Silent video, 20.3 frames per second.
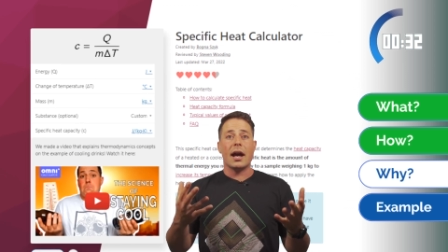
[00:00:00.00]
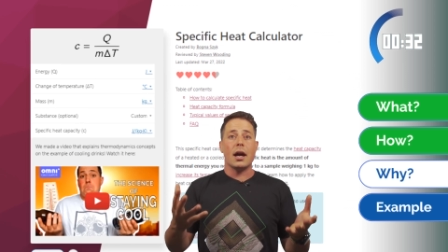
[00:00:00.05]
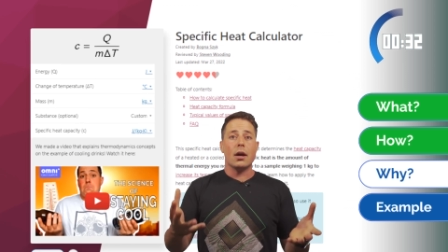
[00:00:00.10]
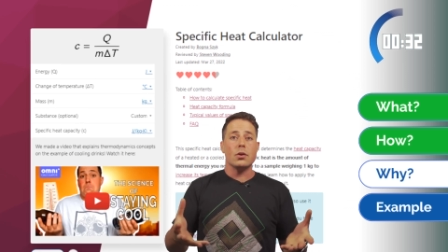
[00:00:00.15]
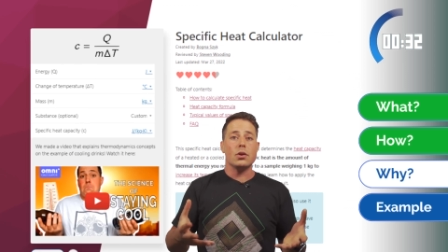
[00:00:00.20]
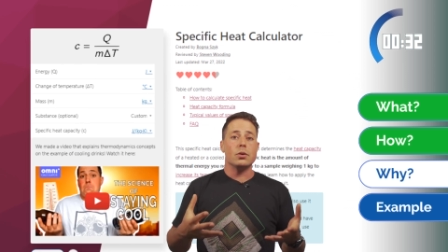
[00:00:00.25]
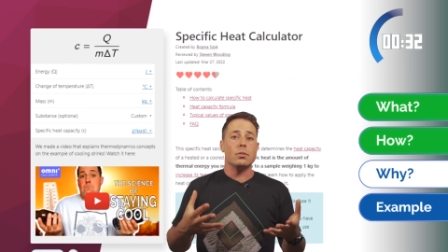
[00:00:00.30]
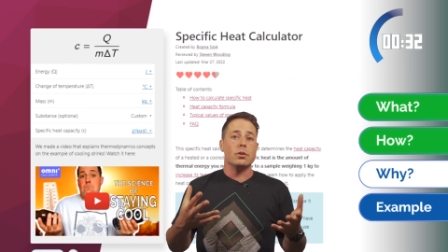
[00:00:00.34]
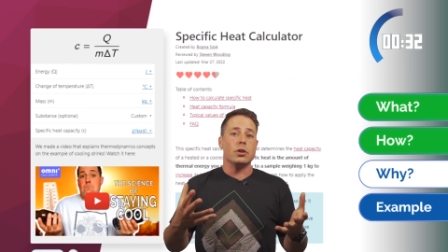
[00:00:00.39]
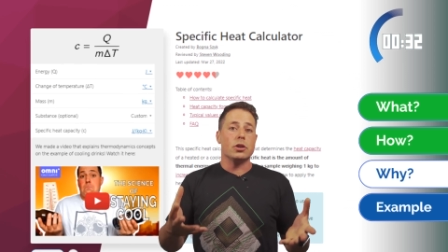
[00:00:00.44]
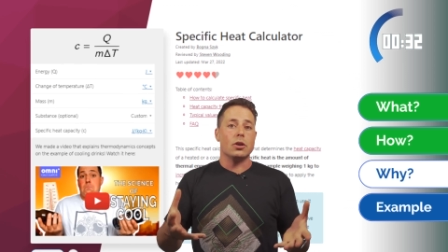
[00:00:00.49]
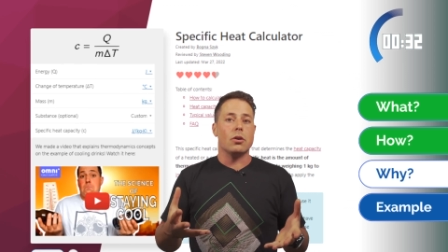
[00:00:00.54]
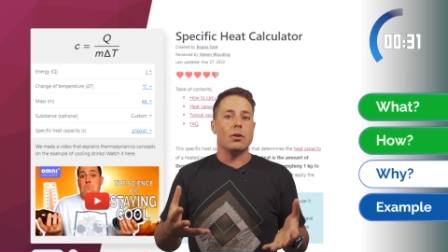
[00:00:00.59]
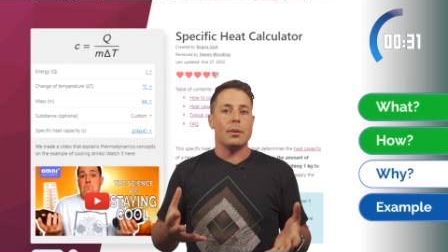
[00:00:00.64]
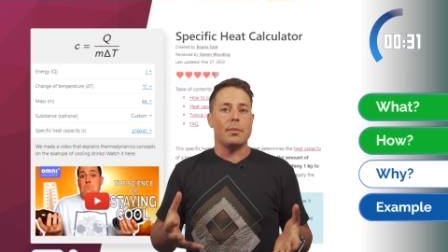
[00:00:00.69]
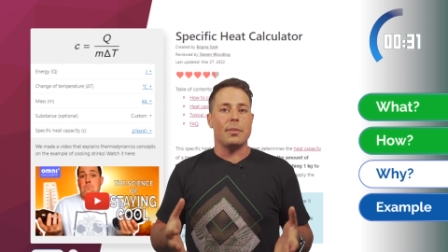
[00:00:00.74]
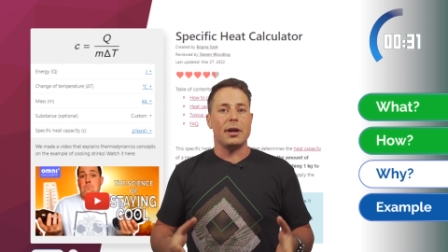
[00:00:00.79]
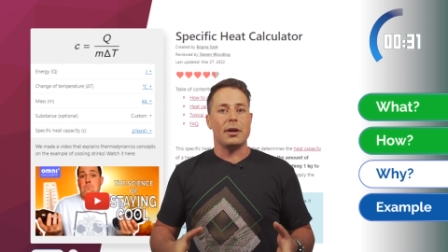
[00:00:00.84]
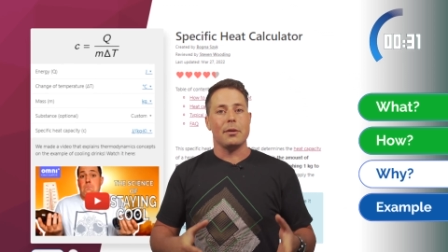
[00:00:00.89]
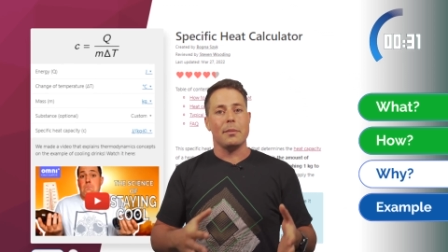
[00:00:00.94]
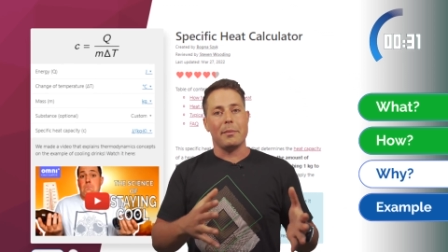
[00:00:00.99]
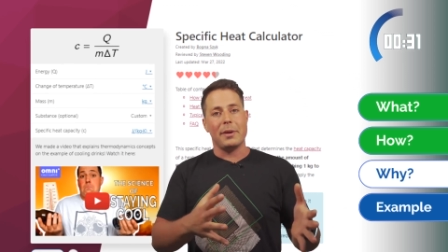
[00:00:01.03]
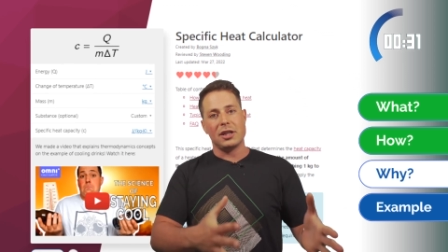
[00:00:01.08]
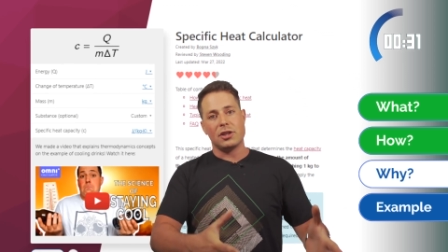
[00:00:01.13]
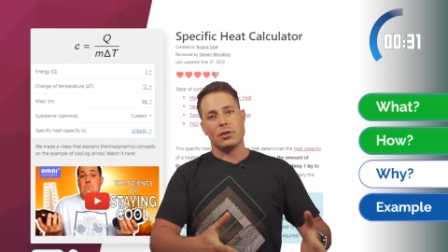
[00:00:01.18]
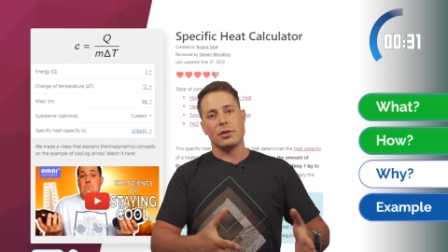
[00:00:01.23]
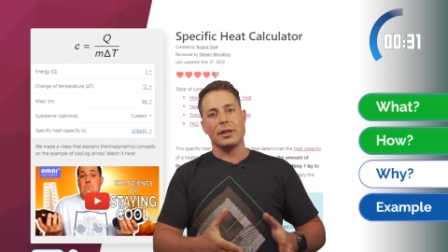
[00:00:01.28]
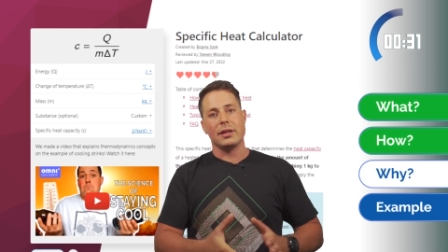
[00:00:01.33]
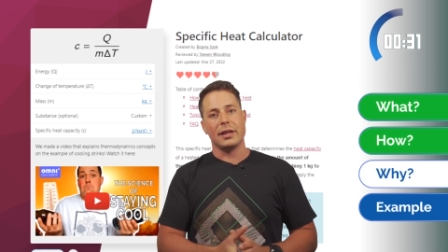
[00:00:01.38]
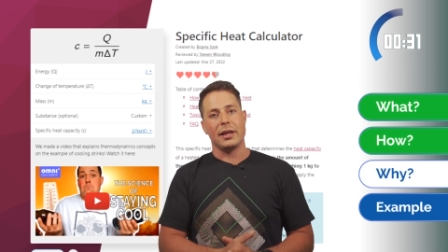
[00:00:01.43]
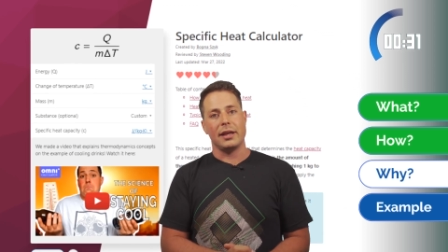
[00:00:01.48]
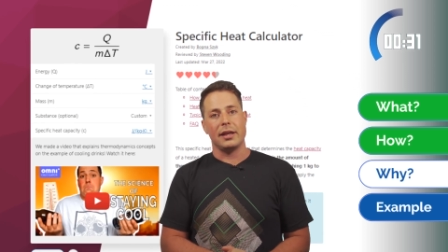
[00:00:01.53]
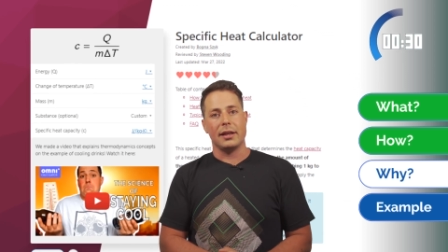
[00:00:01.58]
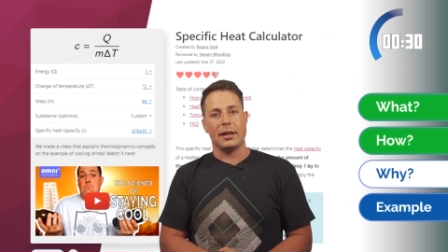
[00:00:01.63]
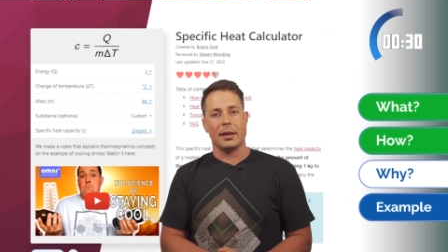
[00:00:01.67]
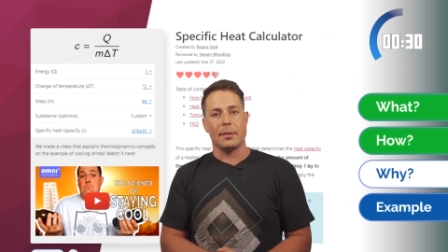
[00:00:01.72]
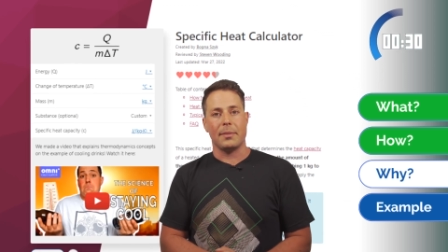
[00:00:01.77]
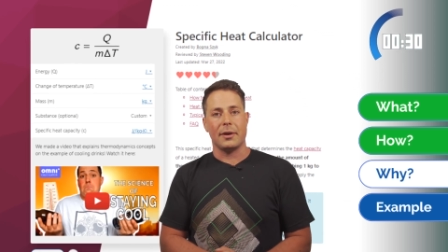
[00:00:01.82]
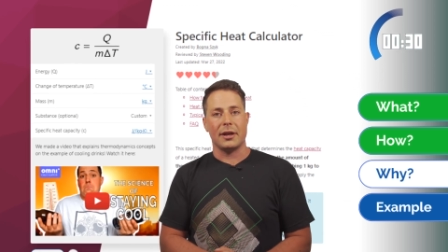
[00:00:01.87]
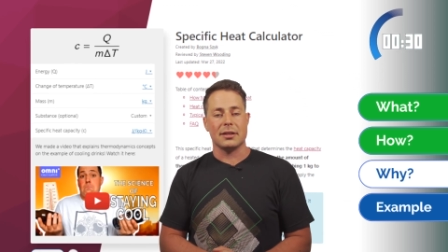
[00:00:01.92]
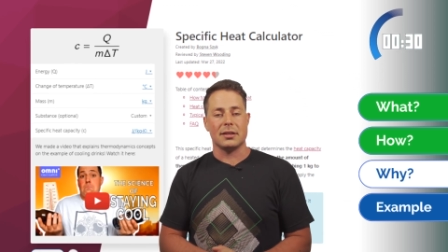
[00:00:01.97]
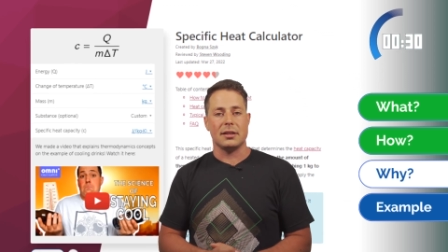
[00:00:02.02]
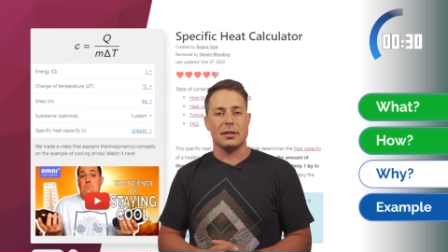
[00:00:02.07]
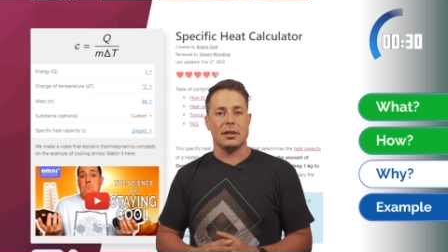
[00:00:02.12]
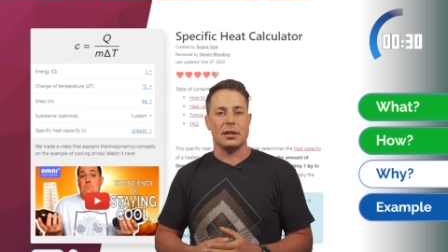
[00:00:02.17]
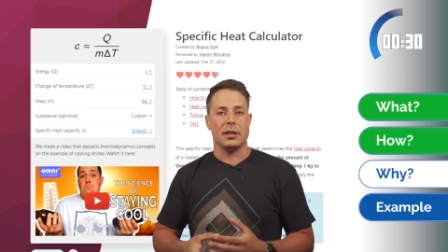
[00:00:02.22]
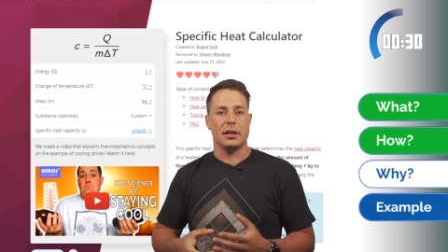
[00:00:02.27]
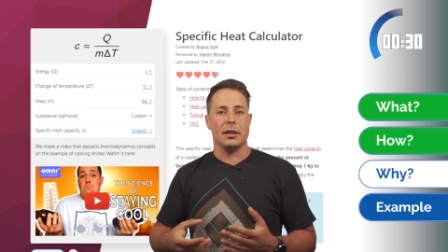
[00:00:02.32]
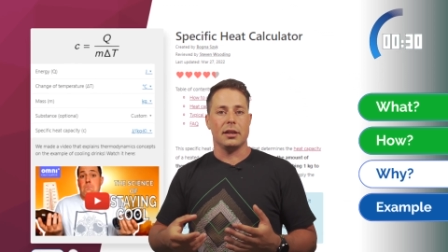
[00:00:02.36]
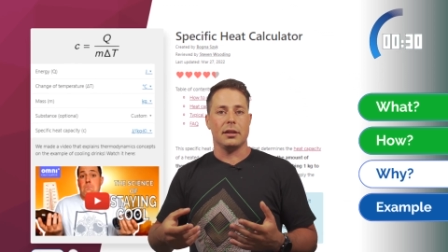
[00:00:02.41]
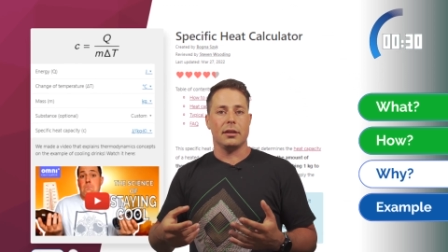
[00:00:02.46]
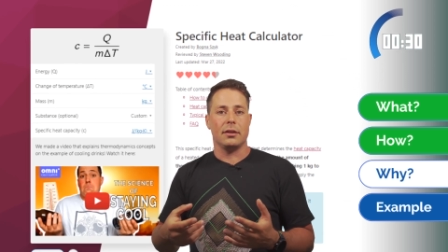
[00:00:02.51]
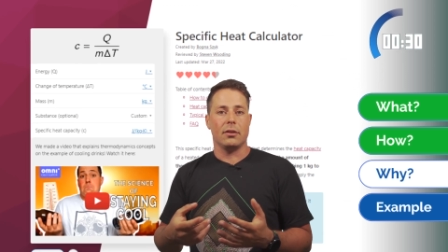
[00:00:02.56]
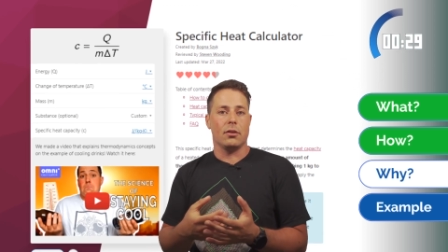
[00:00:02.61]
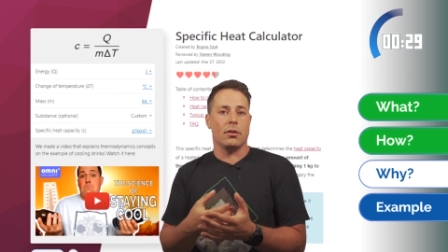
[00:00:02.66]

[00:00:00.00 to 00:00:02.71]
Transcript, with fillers: how you would go about measuring the heat capacity